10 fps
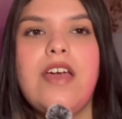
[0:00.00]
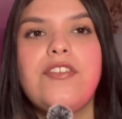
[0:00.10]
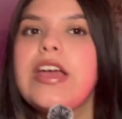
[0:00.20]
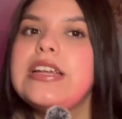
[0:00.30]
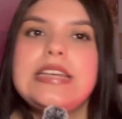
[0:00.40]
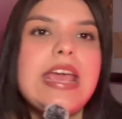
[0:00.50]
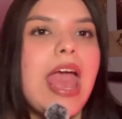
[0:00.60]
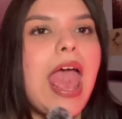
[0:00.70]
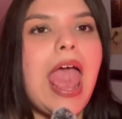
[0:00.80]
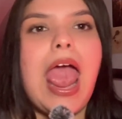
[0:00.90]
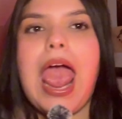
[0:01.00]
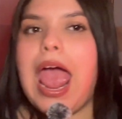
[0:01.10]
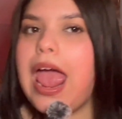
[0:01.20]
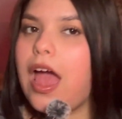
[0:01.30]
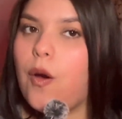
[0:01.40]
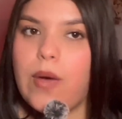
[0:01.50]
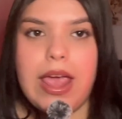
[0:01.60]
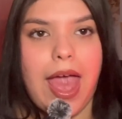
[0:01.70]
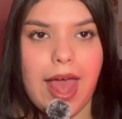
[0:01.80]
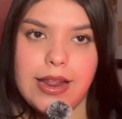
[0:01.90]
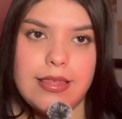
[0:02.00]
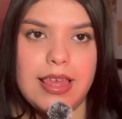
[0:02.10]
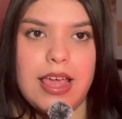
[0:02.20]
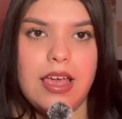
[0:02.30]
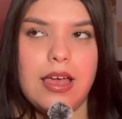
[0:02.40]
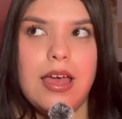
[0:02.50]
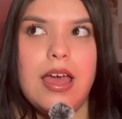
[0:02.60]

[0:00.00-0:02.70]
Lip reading: you're going to take away anything,